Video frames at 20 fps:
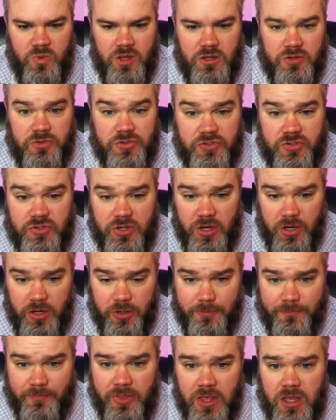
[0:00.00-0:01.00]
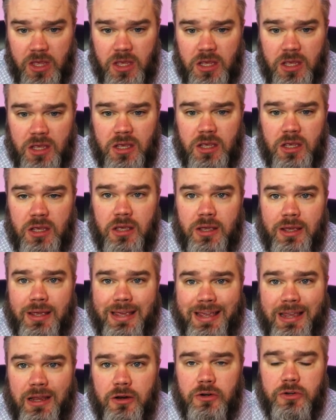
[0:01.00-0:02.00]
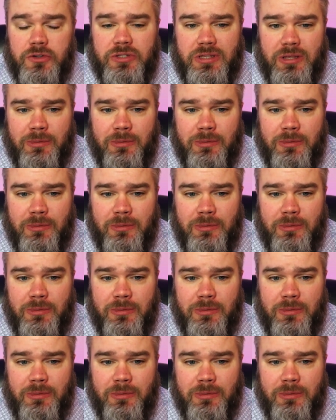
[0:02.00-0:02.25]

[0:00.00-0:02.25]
So here's